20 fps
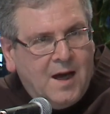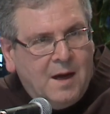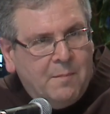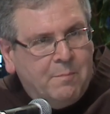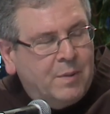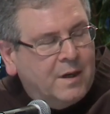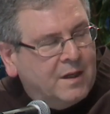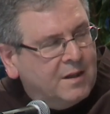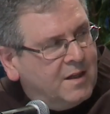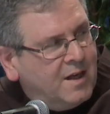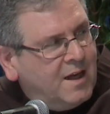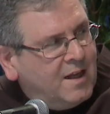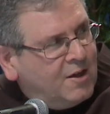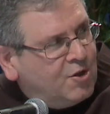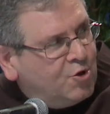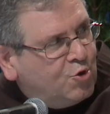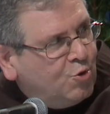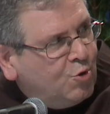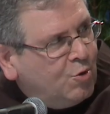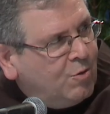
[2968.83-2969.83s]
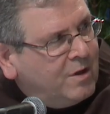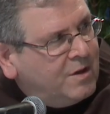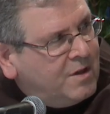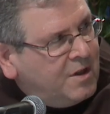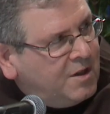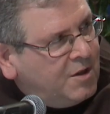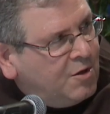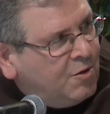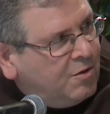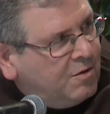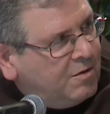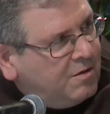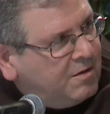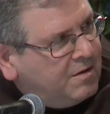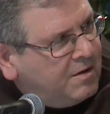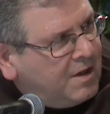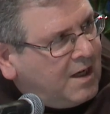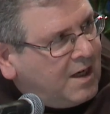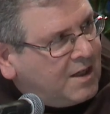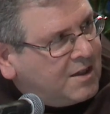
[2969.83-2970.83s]
We must pay attention.
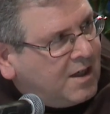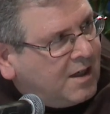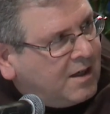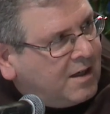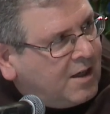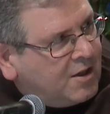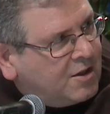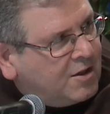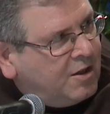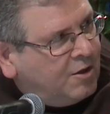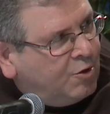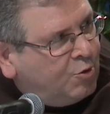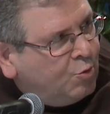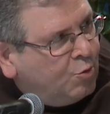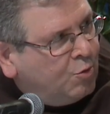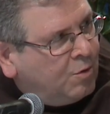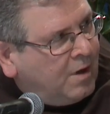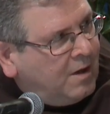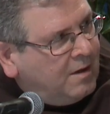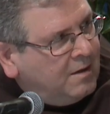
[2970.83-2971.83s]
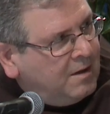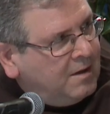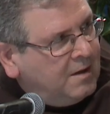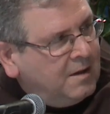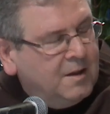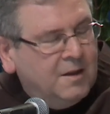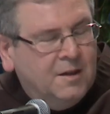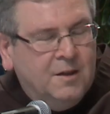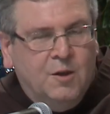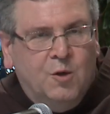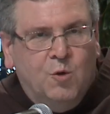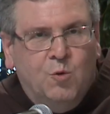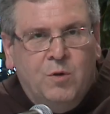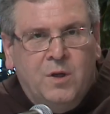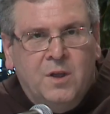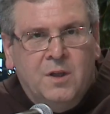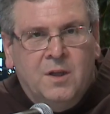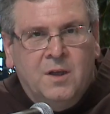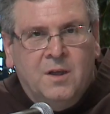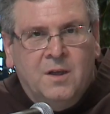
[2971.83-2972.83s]
Creation is a verb that
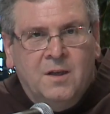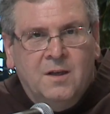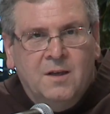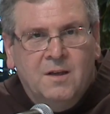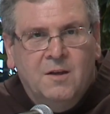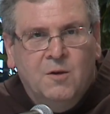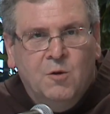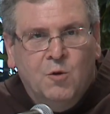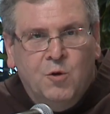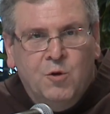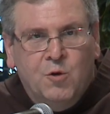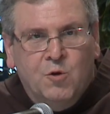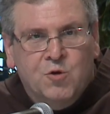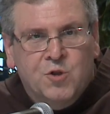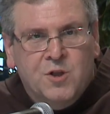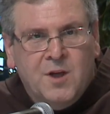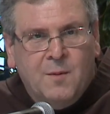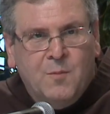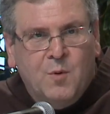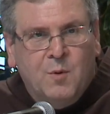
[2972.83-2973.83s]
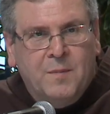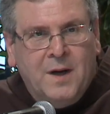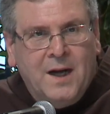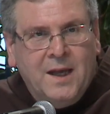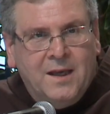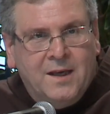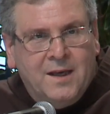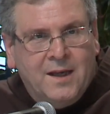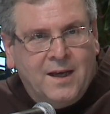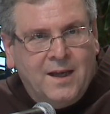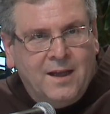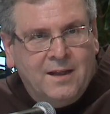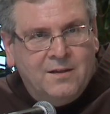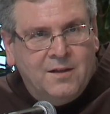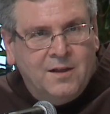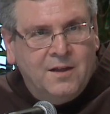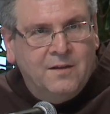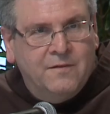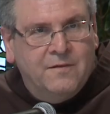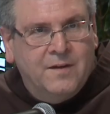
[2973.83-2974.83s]
only pertains to God.
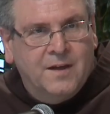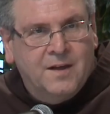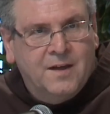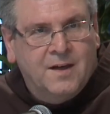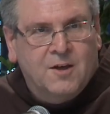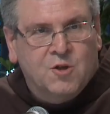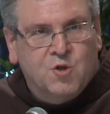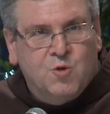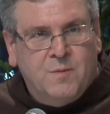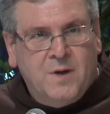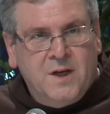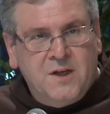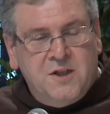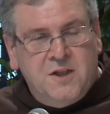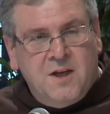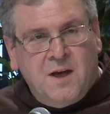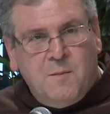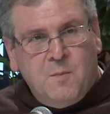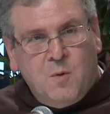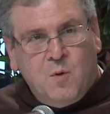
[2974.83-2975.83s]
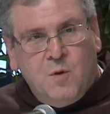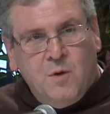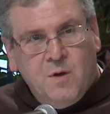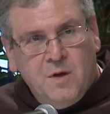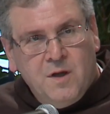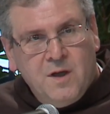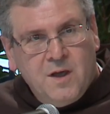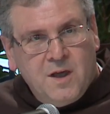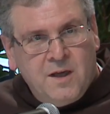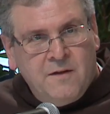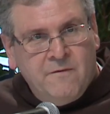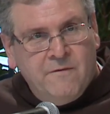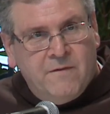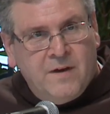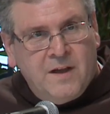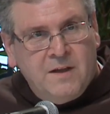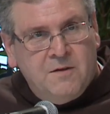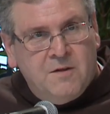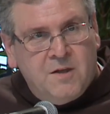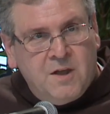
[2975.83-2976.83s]
We are never
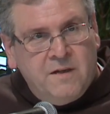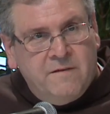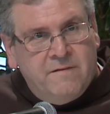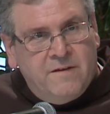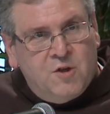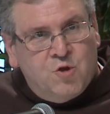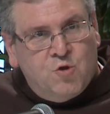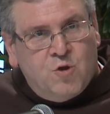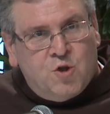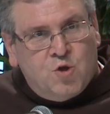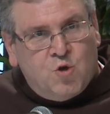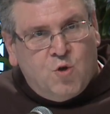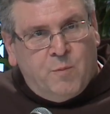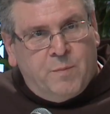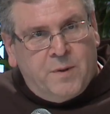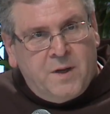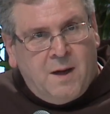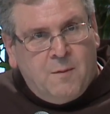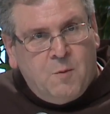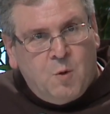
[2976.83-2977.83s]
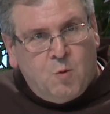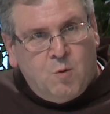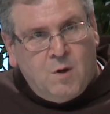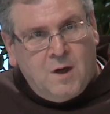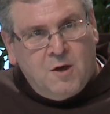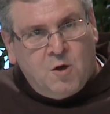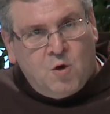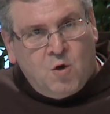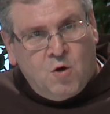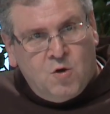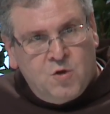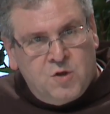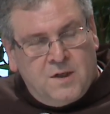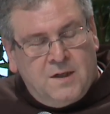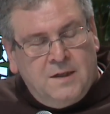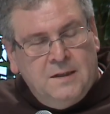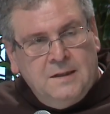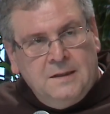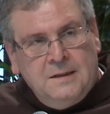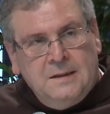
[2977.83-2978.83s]
creative. We are maybe
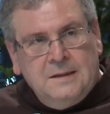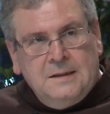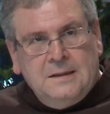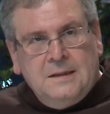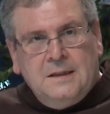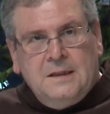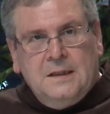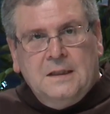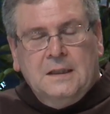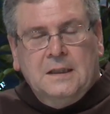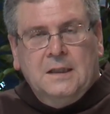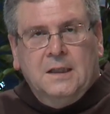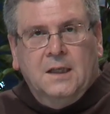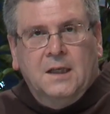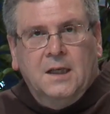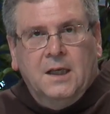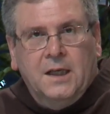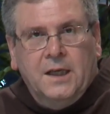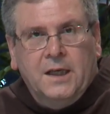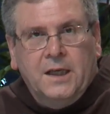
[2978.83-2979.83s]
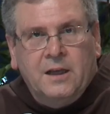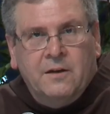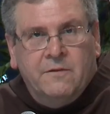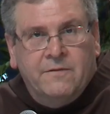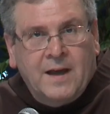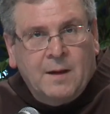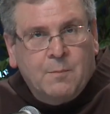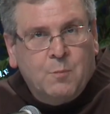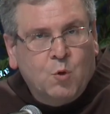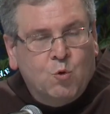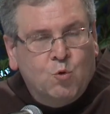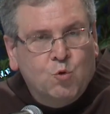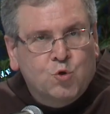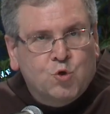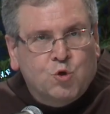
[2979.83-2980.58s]
at most inventive.